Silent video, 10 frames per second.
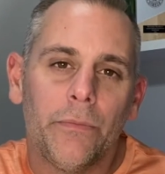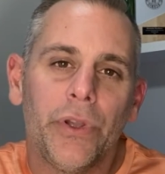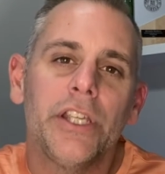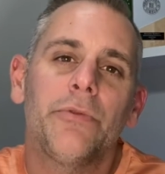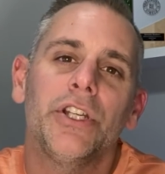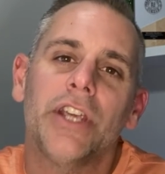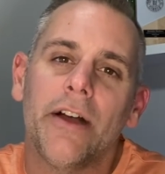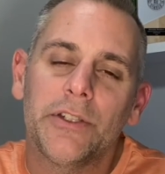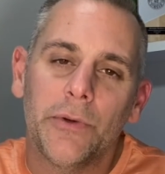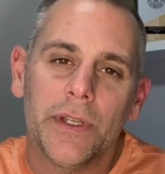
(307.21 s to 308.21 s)
Please reach
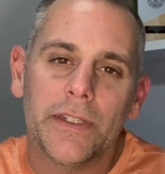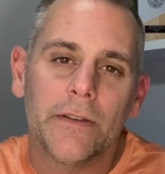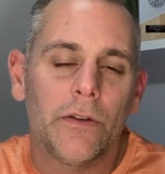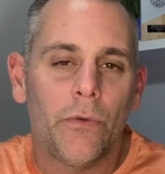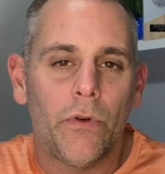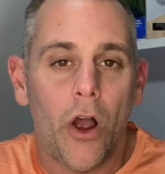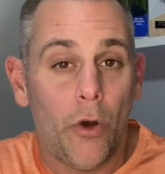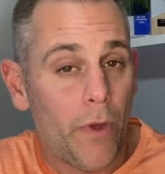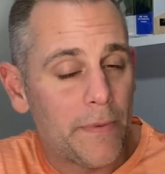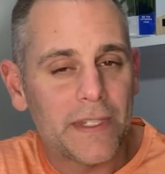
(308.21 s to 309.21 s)
out to us,
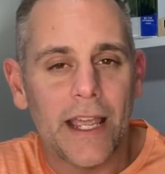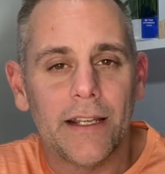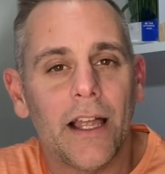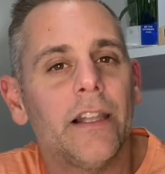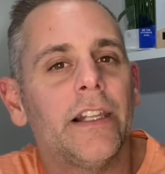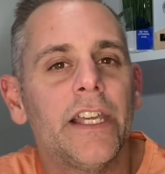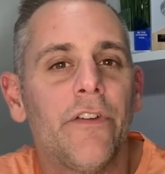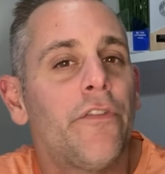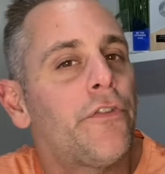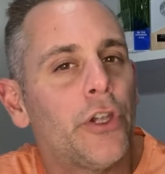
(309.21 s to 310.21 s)
our website,
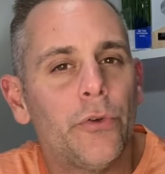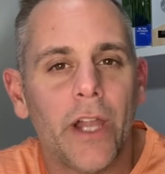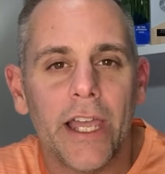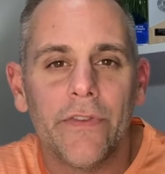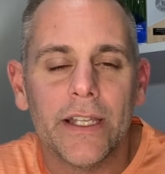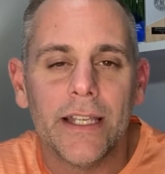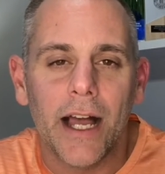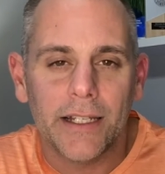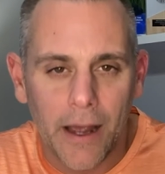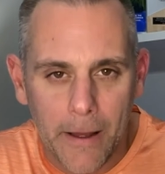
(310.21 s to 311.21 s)

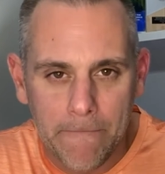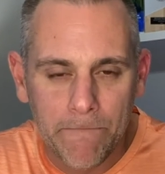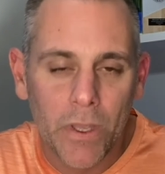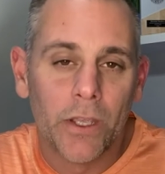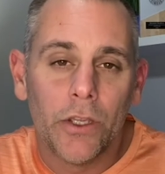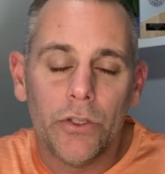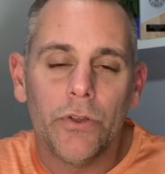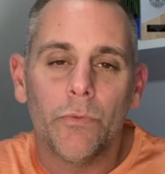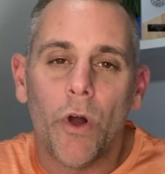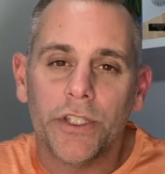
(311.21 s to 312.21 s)
liveflowlife.com. You
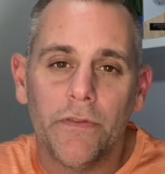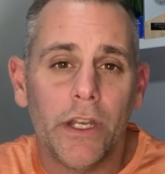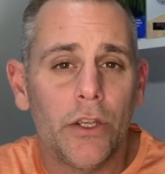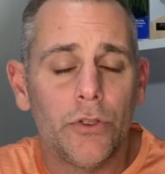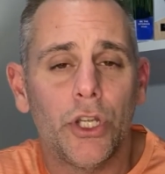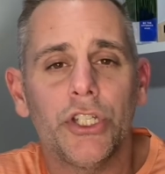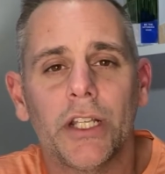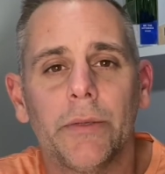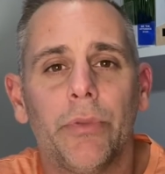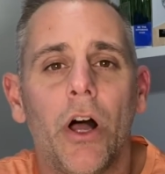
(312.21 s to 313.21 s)
can watch the videos, you can
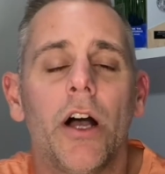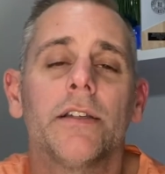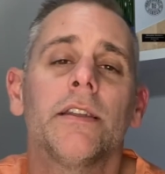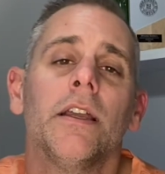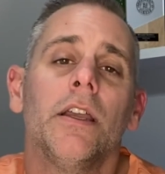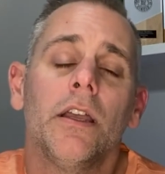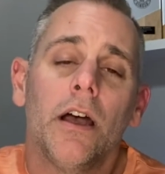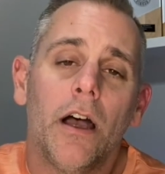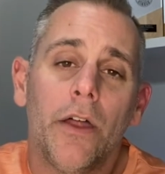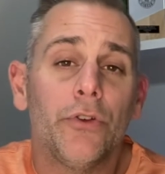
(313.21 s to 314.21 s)
check the blogs,
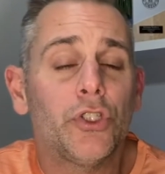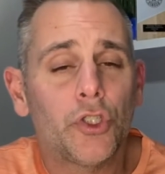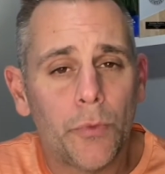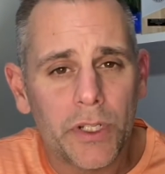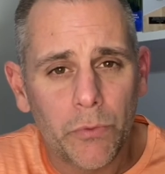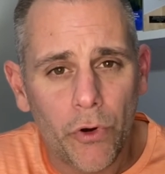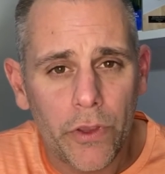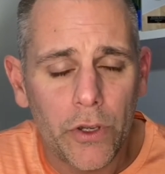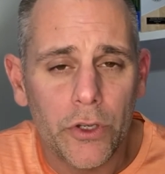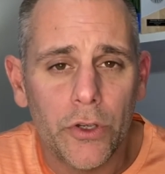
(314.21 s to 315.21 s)
uh, there's so much more
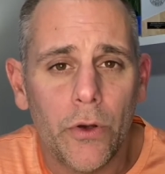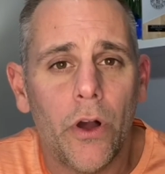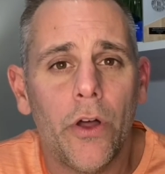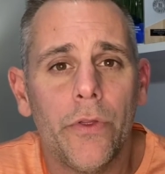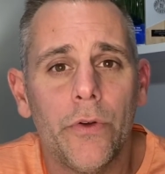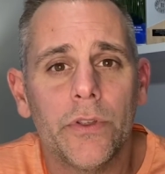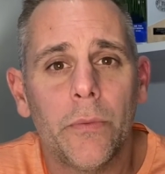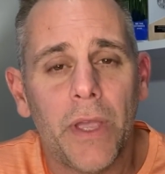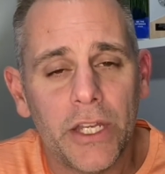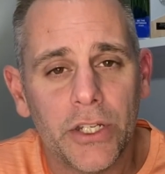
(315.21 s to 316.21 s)
that you can do on those
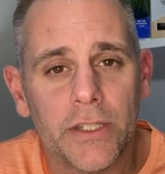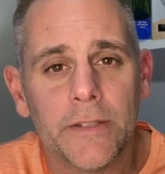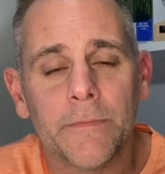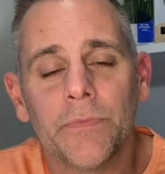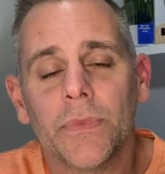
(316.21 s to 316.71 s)
pages.